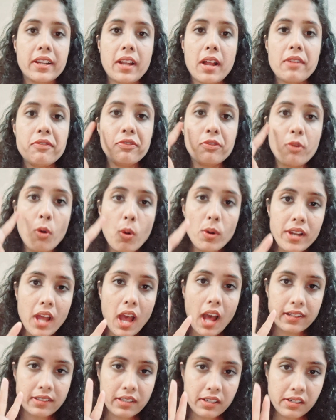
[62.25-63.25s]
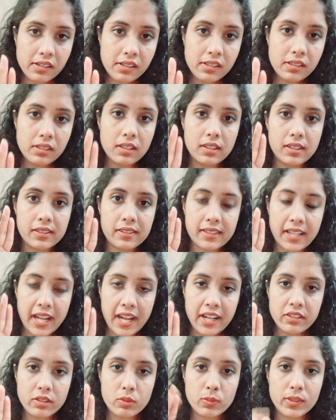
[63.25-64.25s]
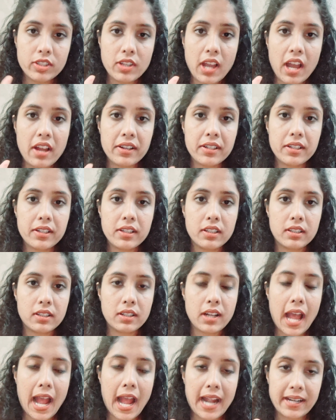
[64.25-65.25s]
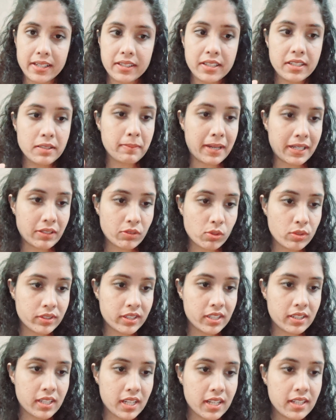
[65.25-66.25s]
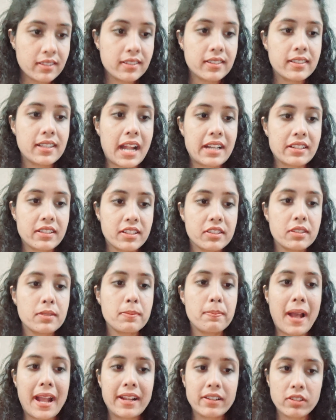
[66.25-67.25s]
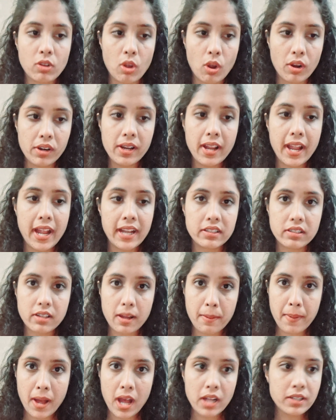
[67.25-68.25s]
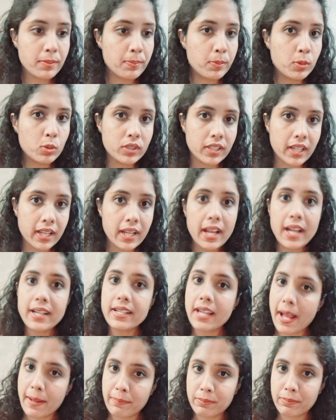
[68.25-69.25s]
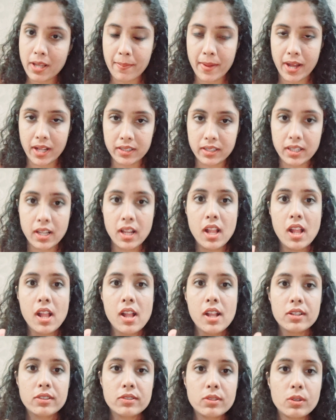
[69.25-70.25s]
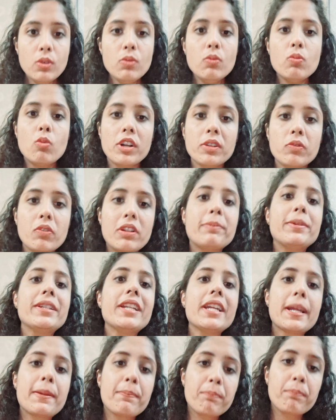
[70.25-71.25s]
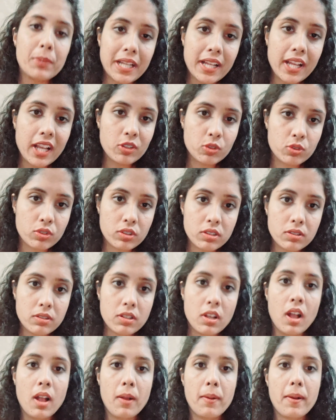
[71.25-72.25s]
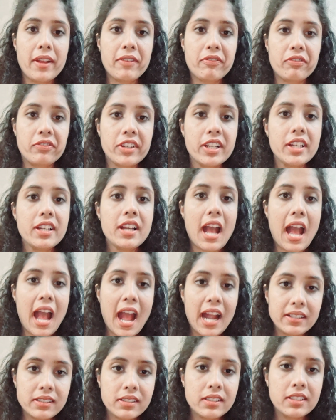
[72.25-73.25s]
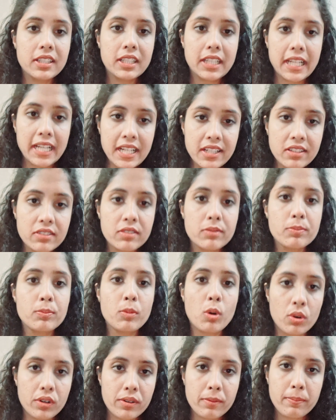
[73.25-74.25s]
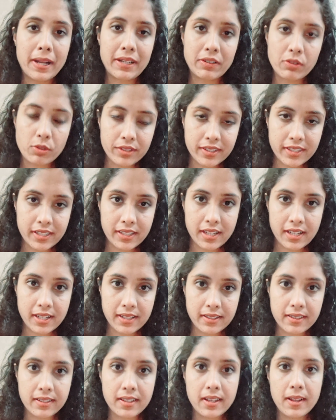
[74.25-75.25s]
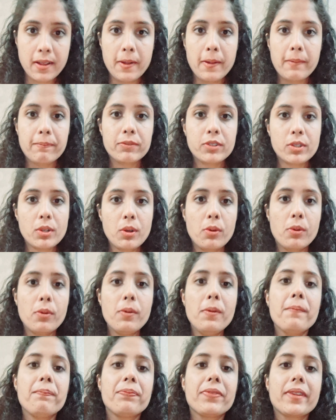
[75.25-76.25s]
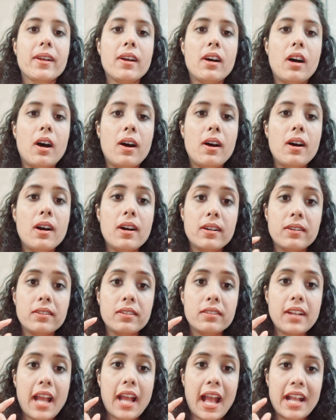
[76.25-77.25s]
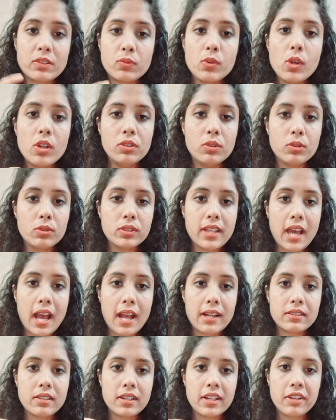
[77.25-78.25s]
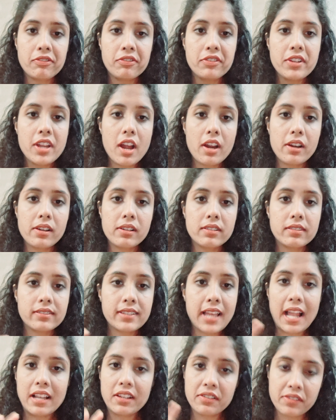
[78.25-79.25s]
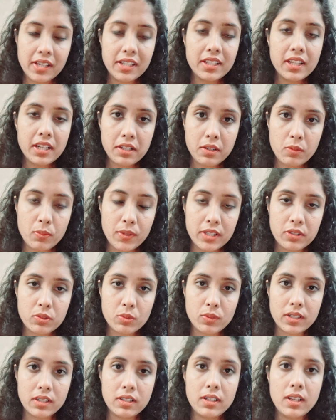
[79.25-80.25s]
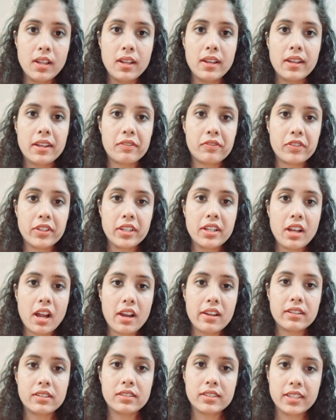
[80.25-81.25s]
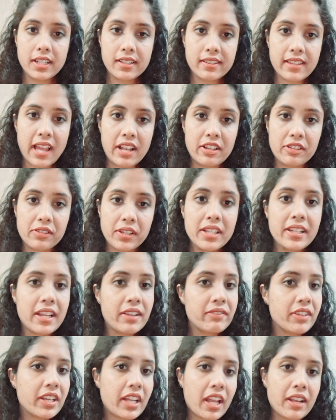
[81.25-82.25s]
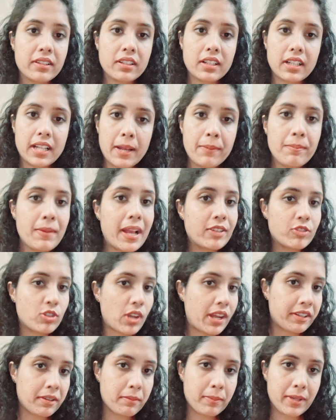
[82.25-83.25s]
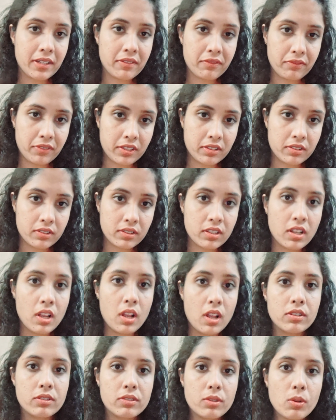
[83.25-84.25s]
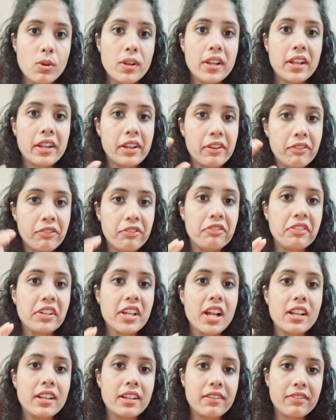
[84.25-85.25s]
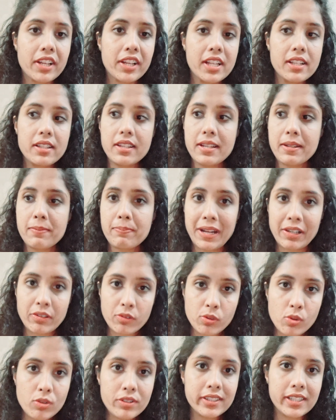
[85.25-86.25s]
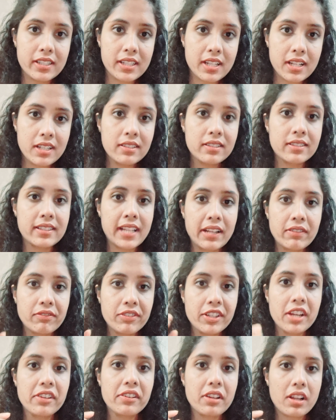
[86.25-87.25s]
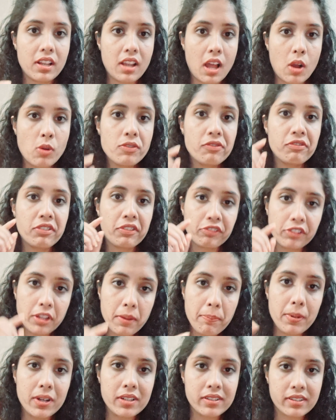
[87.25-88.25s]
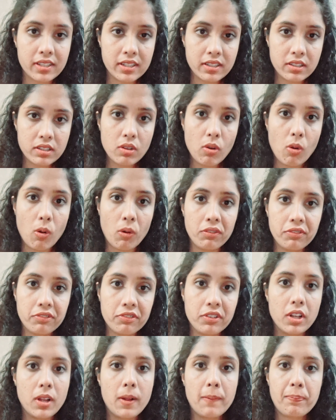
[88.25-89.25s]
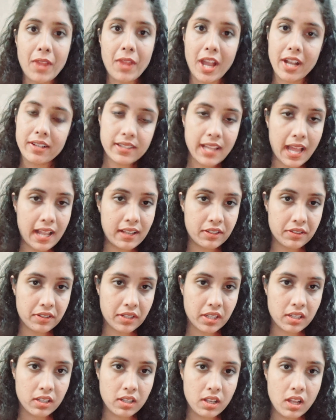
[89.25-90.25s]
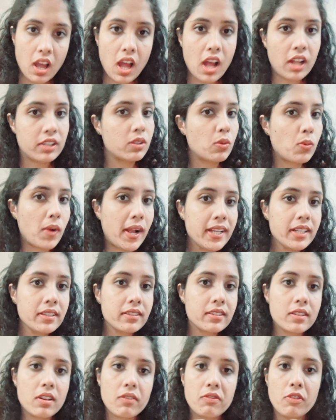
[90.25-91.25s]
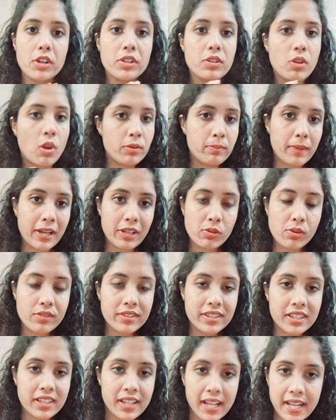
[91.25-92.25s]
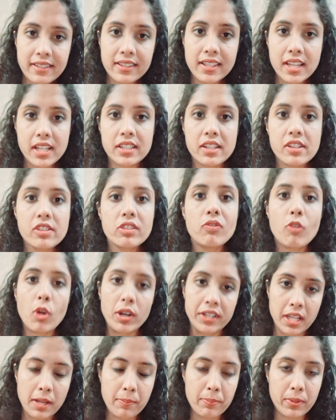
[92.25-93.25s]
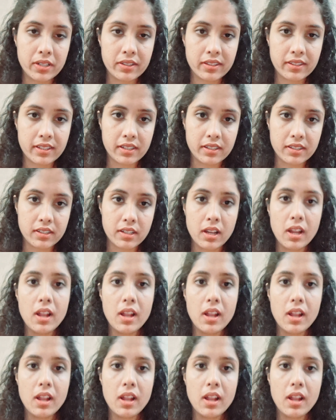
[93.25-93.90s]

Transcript: are four other states which are added in metro cities, that is Bangalore, Hyderabad, Pune, and Ahmedabad. So, what will be the implication if we add these more metro cities? As we all know that if we are salaried individual, if we are earning salary, then we can claim HRA benefits. So, if we are living in metro cities, then we are allowed 50% of our salary. Otherwise, for non-metro cities, it is 40%.